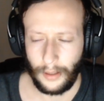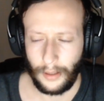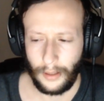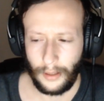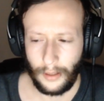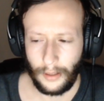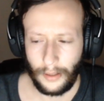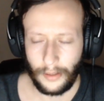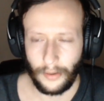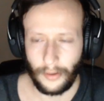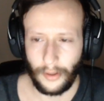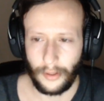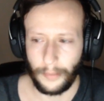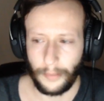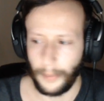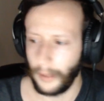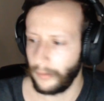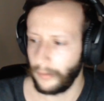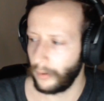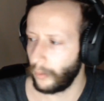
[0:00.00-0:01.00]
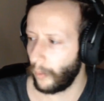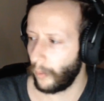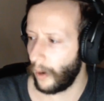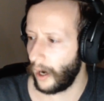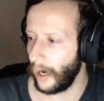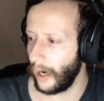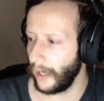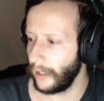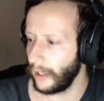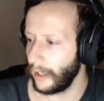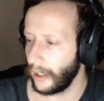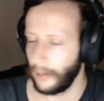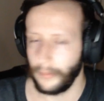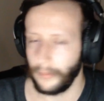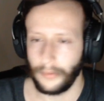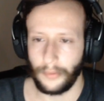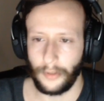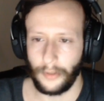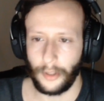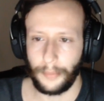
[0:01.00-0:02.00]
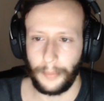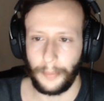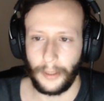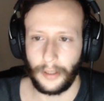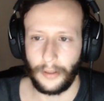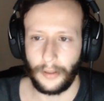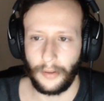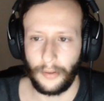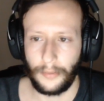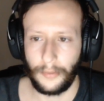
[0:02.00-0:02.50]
there is a bit of a whine that comes from the speakers,